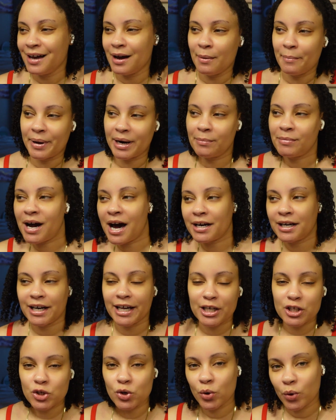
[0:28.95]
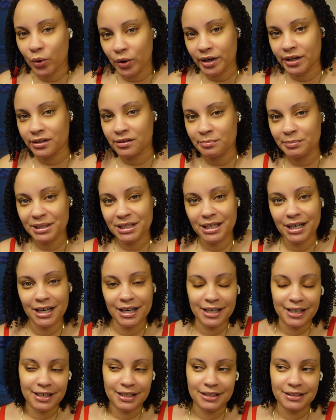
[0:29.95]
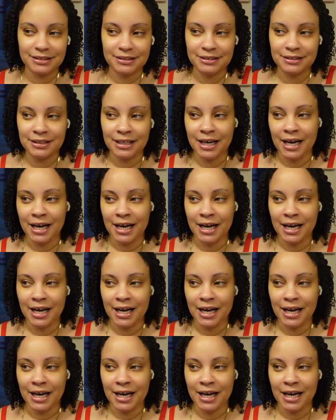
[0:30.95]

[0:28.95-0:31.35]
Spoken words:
But I'm kind of like torn because